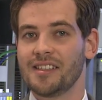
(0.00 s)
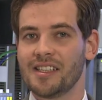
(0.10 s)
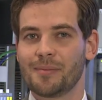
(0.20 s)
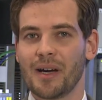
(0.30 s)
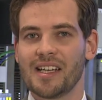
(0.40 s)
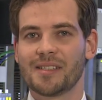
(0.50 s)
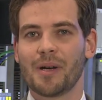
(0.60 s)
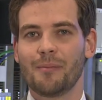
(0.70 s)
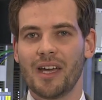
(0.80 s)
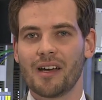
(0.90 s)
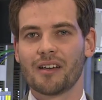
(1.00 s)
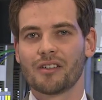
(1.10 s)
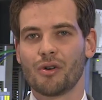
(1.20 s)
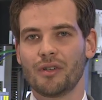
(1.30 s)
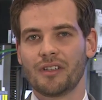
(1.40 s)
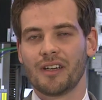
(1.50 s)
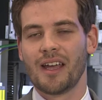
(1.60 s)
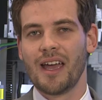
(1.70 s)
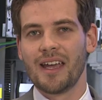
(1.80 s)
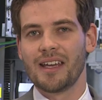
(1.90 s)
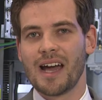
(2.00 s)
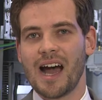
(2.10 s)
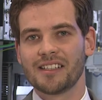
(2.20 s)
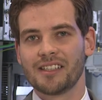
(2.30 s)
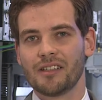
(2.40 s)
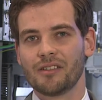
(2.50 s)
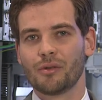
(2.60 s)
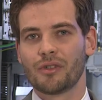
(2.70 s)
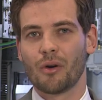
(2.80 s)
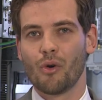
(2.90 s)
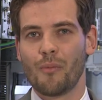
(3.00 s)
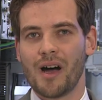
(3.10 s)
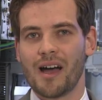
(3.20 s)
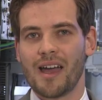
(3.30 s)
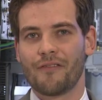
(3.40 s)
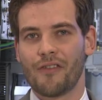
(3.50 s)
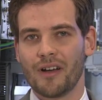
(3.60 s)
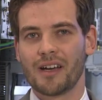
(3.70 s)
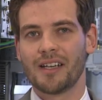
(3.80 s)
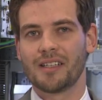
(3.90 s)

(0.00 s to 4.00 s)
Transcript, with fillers: Several of our clients in Asia and Europe already use it successfully.